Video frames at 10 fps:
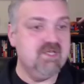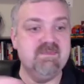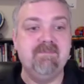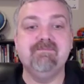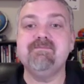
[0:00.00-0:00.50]

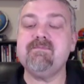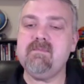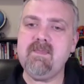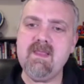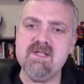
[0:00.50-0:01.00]
Excuse me.
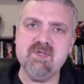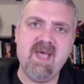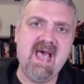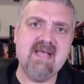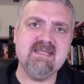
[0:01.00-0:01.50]

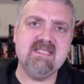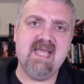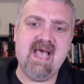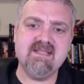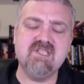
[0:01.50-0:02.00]
So as
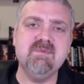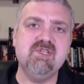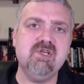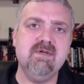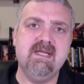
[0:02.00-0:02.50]
it's as it's
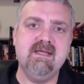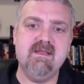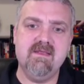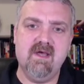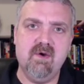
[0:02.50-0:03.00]

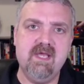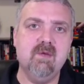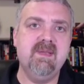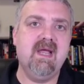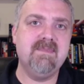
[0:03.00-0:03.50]
maturing, though,
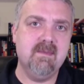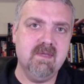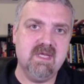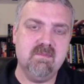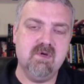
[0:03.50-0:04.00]
it'll pick up the
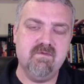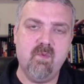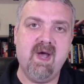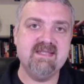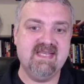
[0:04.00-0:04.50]
ability to
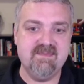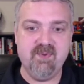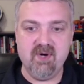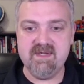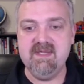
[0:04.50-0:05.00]
move. Why is that
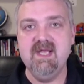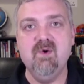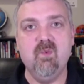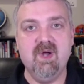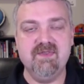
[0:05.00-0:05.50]
important?
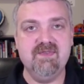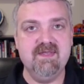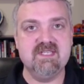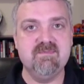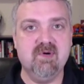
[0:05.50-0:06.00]
Once
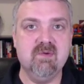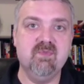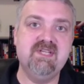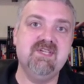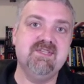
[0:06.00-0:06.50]
this
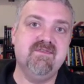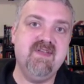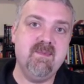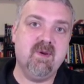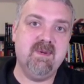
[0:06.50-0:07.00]
sperm reaches the
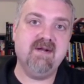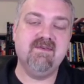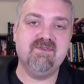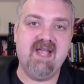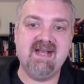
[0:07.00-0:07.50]
female
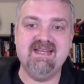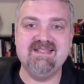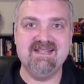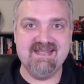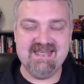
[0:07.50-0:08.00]
reproductive tract,
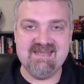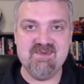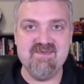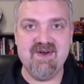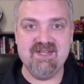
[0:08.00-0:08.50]
it's going to need
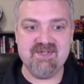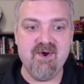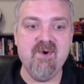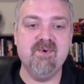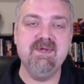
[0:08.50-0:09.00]
to move on its
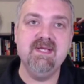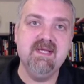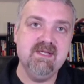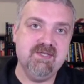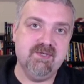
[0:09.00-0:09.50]
own
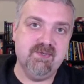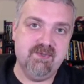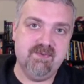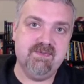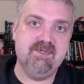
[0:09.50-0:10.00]

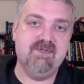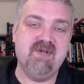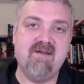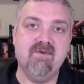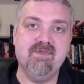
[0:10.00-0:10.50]
to to
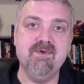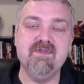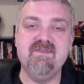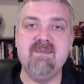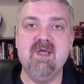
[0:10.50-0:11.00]
travel
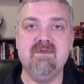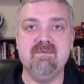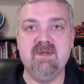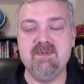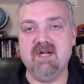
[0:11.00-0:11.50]
through the
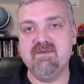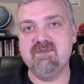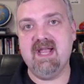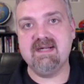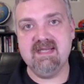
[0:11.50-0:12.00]
female
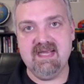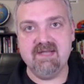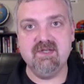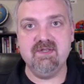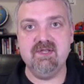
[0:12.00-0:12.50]
reproductive tract and
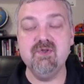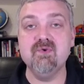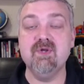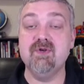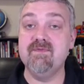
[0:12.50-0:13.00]
get to the
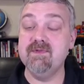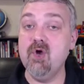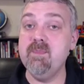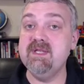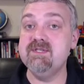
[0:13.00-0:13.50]
uterine or
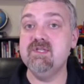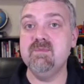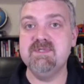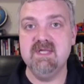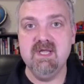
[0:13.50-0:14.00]
fallopian
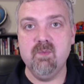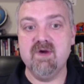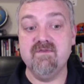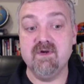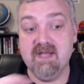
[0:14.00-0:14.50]
tubes
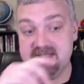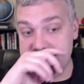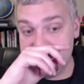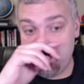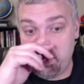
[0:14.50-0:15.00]
where
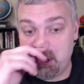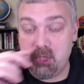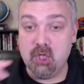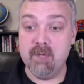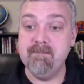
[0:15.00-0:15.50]
fertilization will
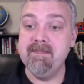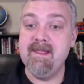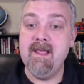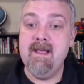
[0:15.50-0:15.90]
occur.